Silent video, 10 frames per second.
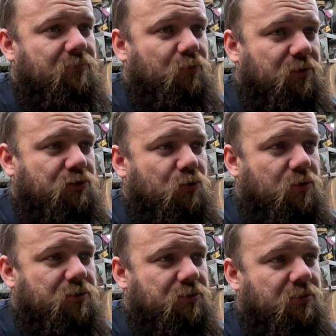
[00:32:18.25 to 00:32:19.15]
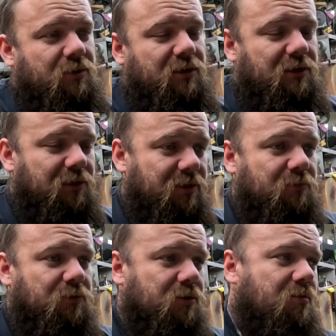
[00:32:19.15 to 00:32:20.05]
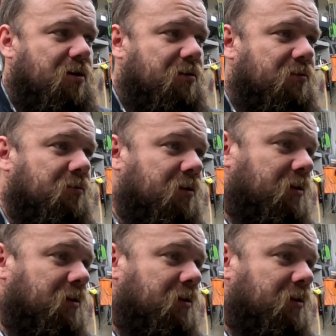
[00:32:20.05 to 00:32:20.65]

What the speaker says: with a torch and then clean it with a grinder.